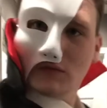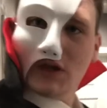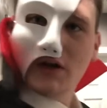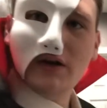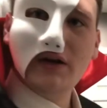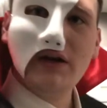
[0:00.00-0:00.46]

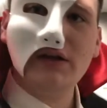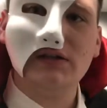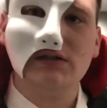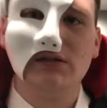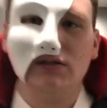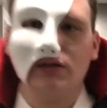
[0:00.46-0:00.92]
Here it
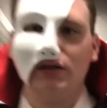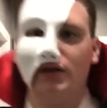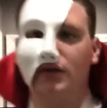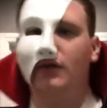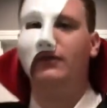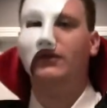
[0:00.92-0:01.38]
is,
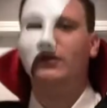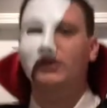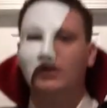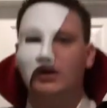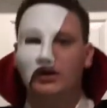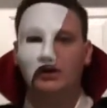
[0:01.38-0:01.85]
the
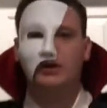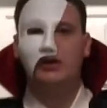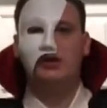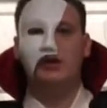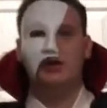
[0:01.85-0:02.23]
full look.